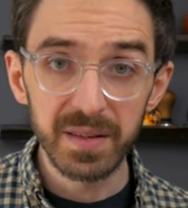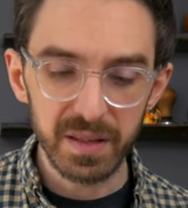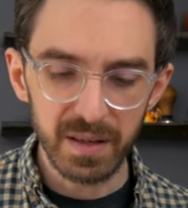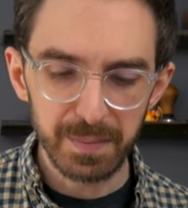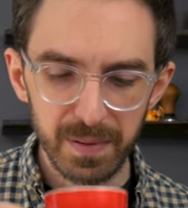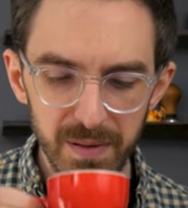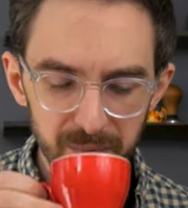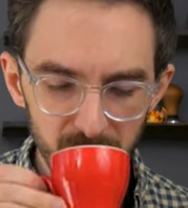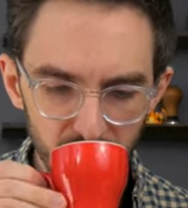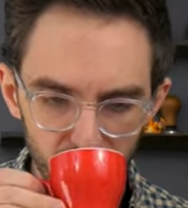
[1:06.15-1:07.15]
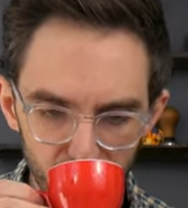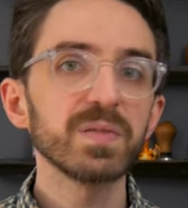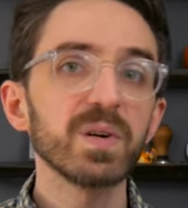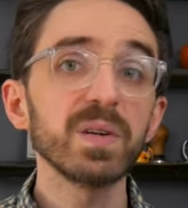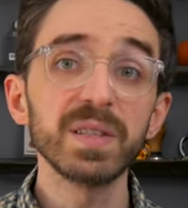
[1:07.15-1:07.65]
on. So first
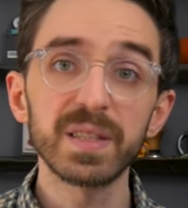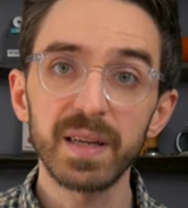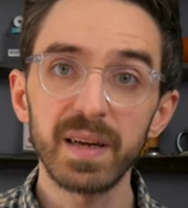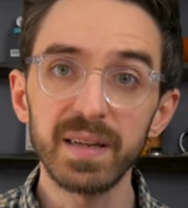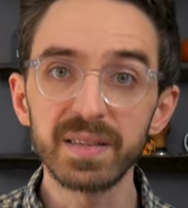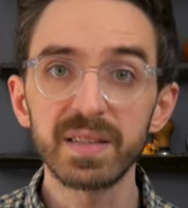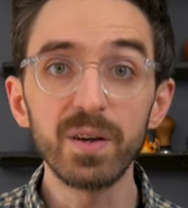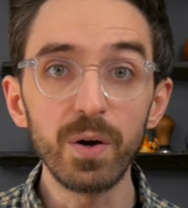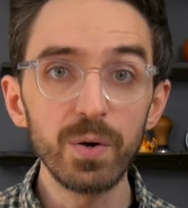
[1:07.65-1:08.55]
of all is size. The